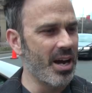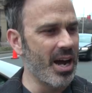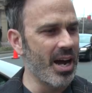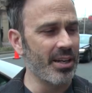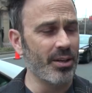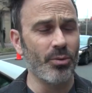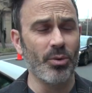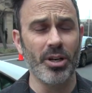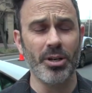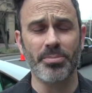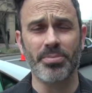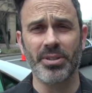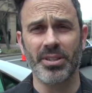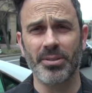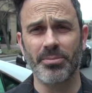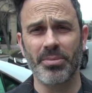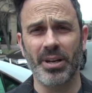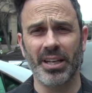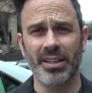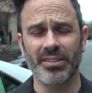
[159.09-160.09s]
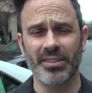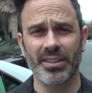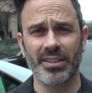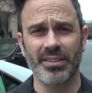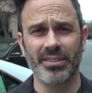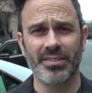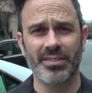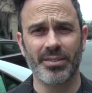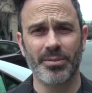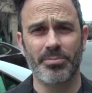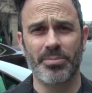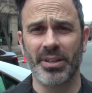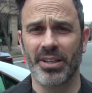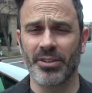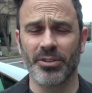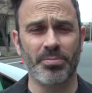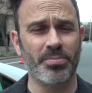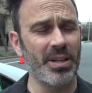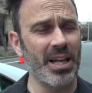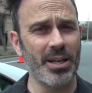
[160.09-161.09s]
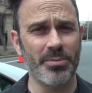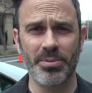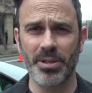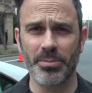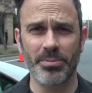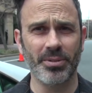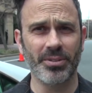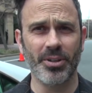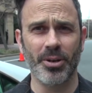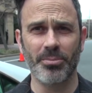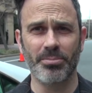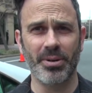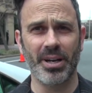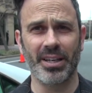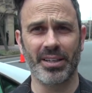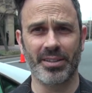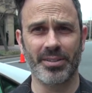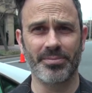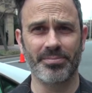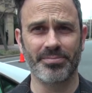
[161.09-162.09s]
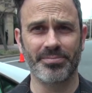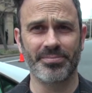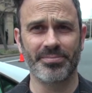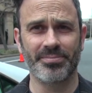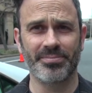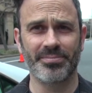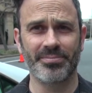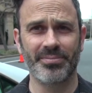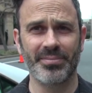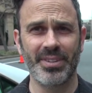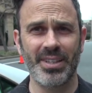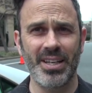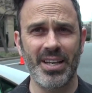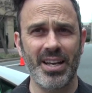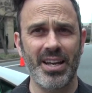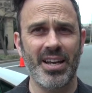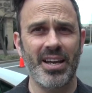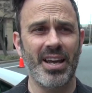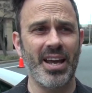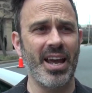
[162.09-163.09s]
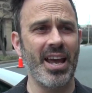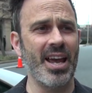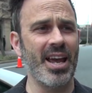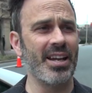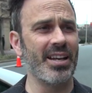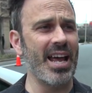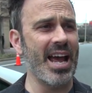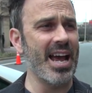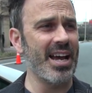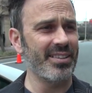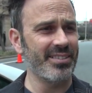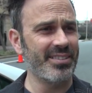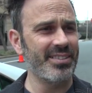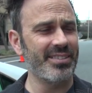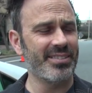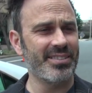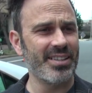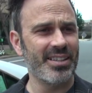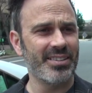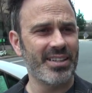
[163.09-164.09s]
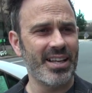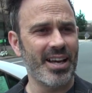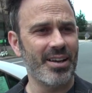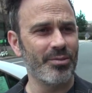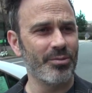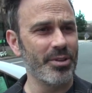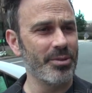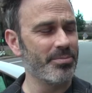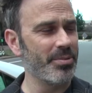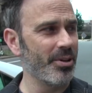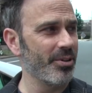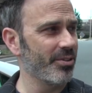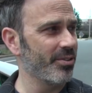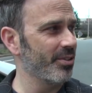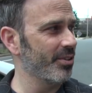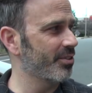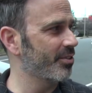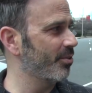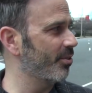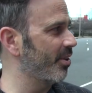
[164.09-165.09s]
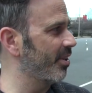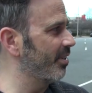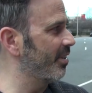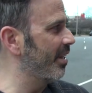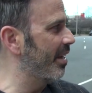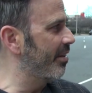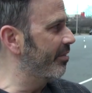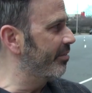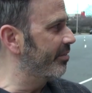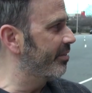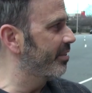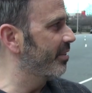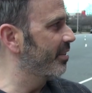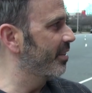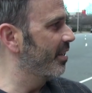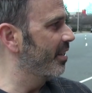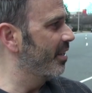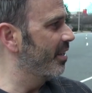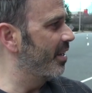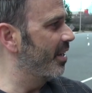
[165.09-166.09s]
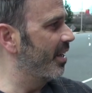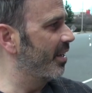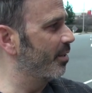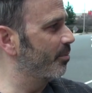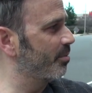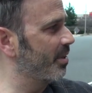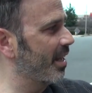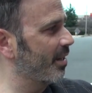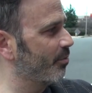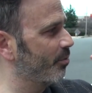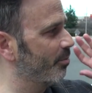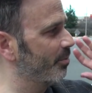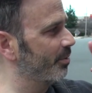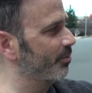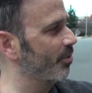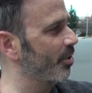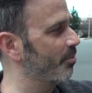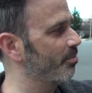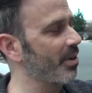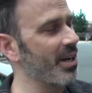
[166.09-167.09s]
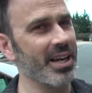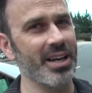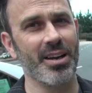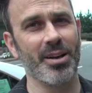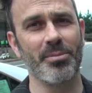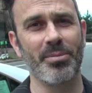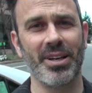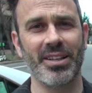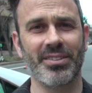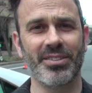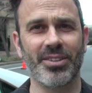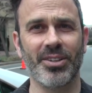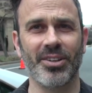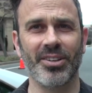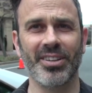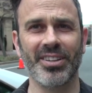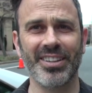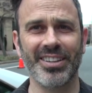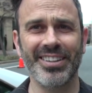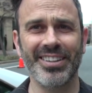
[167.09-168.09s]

I don't want to put in bike lanes because black people don't bike. And as he said that, we both looked to our left and a black woman rode by on a bicycle.